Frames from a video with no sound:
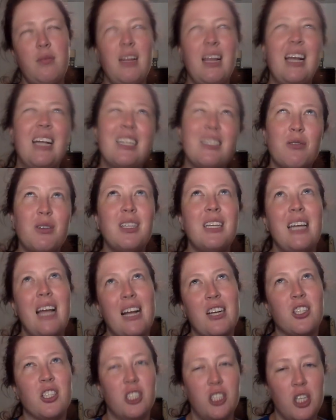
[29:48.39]
It's really
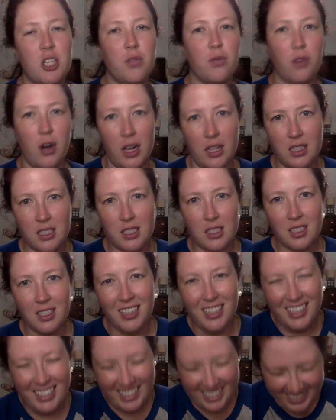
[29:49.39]
actually just friends.
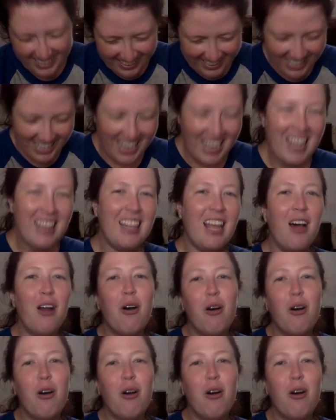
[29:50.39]
That